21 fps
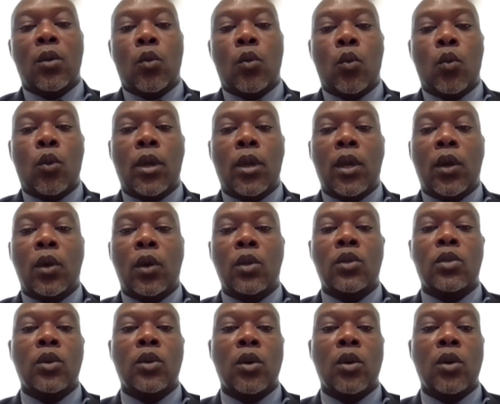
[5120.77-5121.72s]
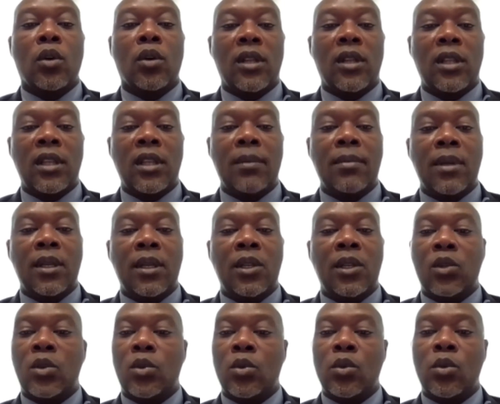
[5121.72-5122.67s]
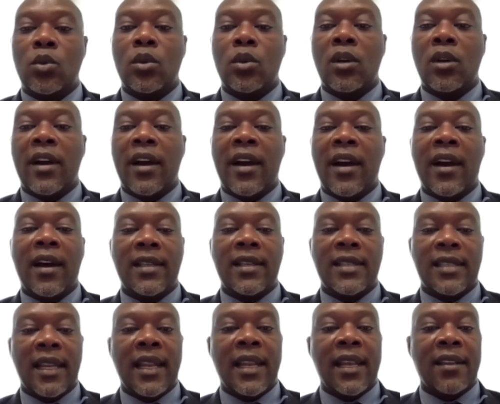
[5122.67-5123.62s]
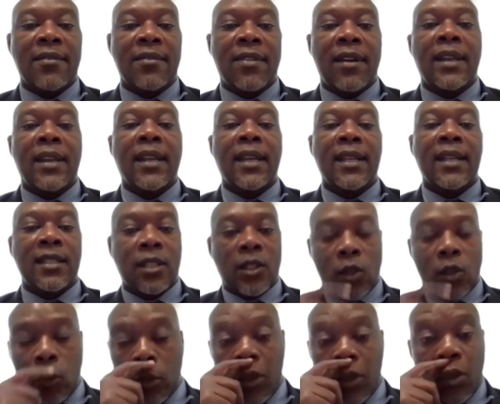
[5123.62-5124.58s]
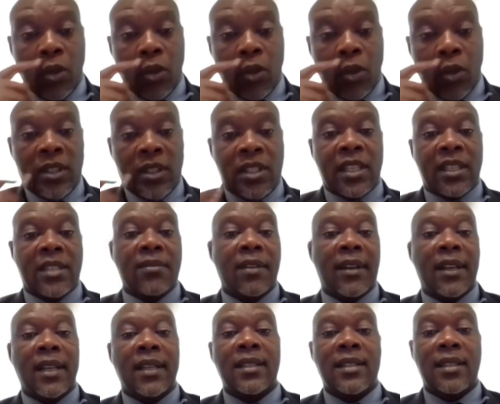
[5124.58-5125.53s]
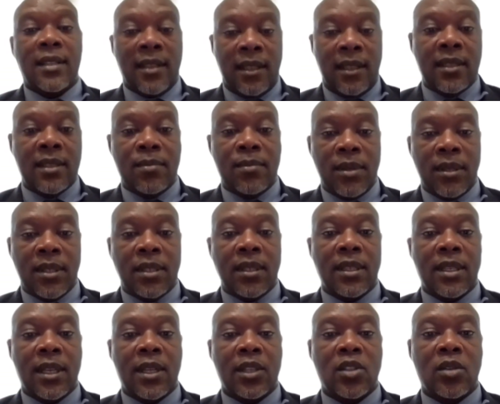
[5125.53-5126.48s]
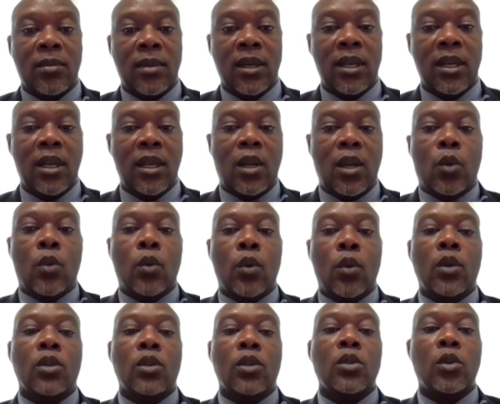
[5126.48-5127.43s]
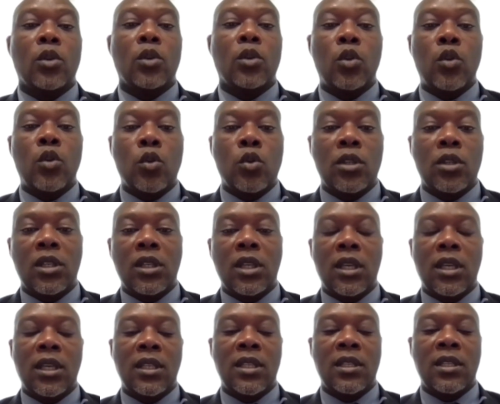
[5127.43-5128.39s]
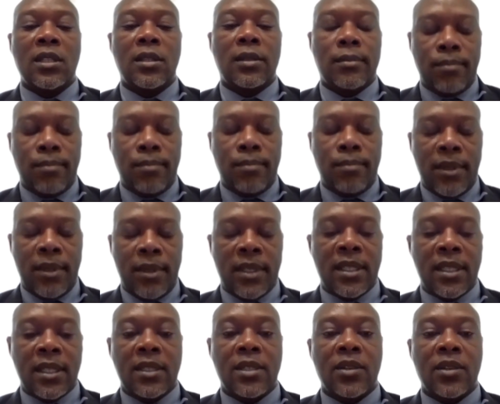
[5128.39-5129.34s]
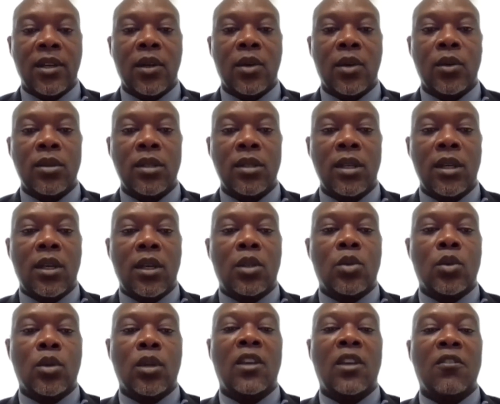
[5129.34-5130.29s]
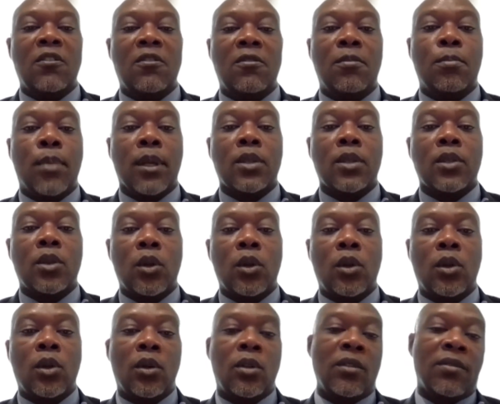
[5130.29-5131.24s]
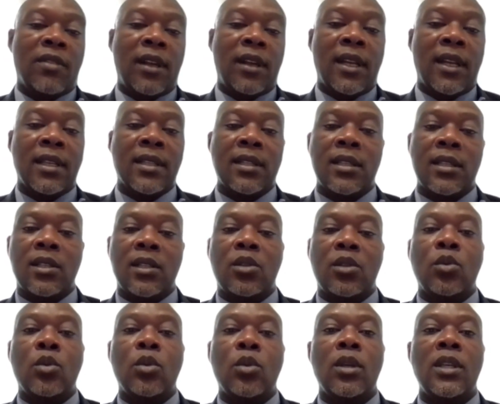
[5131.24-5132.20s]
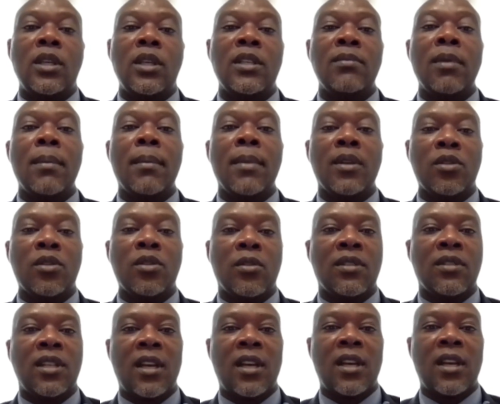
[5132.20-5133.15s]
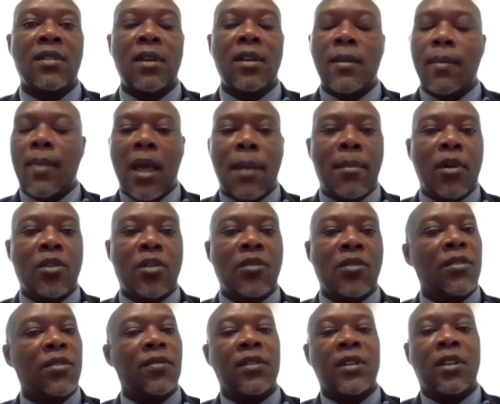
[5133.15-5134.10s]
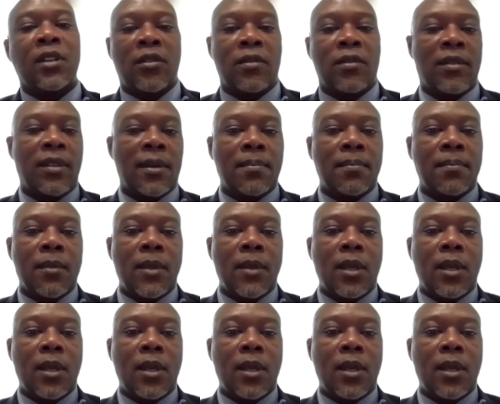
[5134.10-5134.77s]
We also got them into salary financing. So we do not just finance this business customer. We also used his business records to give personal loan finances to his members of staff, about 15 of them.